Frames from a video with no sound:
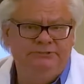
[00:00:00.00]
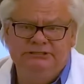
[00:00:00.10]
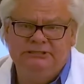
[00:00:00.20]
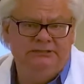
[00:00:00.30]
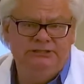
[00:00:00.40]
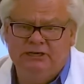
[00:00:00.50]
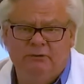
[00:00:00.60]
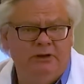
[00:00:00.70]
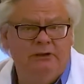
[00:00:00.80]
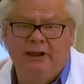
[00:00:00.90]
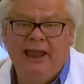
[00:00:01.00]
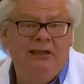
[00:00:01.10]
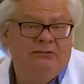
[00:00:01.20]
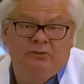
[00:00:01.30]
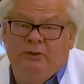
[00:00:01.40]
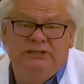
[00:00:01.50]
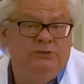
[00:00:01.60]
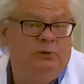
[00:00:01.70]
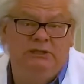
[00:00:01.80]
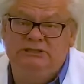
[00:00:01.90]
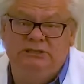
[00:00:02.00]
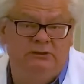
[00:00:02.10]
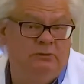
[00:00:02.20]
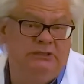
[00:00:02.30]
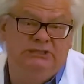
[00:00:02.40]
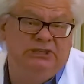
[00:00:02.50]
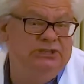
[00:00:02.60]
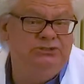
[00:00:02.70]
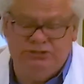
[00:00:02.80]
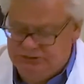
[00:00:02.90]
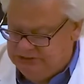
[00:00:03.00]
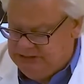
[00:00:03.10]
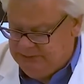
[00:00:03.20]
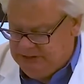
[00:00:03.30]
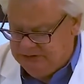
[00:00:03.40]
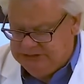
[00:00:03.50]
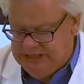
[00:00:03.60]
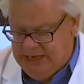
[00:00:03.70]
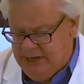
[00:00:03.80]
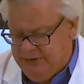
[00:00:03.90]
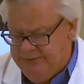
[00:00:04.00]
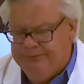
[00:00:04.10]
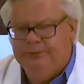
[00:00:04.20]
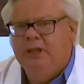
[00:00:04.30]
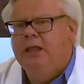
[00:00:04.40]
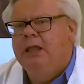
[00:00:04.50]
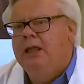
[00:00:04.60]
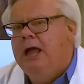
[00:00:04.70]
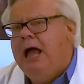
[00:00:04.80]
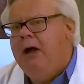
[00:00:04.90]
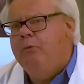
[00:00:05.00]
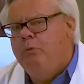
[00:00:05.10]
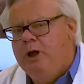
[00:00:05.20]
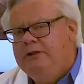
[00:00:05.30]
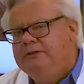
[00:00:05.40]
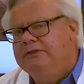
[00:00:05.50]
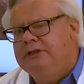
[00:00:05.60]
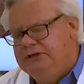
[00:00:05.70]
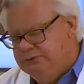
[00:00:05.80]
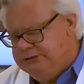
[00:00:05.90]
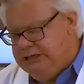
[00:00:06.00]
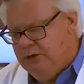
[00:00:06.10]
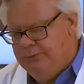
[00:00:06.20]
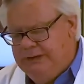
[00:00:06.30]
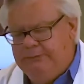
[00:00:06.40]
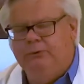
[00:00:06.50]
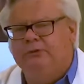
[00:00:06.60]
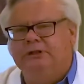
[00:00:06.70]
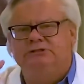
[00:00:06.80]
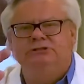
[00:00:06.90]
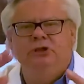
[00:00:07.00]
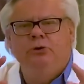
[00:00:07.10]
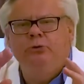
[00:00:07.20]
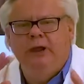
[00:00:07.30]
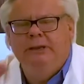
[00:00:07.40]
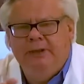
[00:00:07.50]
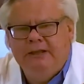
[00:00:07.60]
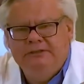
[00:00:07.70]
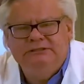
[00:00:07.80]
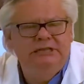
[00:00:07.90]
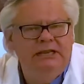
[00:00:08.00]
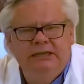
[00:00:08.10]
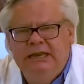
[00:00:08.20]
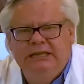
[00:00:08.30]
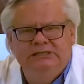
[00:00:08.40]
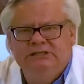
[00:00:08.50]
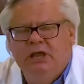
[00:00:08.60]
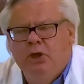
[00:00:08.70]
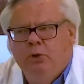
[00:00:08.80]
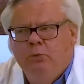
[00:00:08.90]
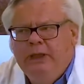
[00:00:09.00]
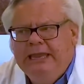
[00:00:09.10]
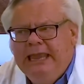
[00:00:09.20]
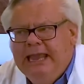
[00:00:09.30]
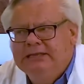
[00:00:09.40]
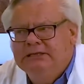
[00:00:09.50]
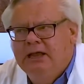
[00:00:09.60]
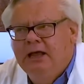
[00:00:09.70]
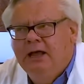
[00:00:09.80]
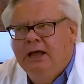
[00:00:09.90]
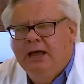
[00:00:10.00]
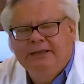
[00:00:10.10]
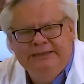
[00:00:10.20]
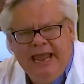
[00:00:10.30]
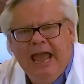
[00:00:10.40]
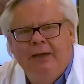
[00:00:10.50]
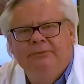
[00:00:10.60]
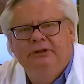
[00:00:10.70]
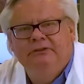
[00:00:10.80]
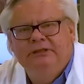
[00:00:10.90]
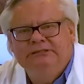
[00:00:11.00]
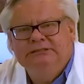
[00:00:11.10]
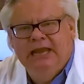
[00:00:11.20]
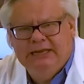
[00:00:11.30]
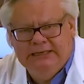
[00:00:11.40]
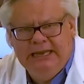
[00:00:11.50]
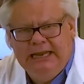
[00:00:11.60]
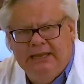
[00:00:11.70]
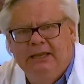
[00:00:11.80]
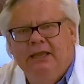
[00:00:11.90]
she says she can wear her hair the way she wants to, the way she used to some years ago. One of the things we tell people that's so great about this technique is we can adapt this technique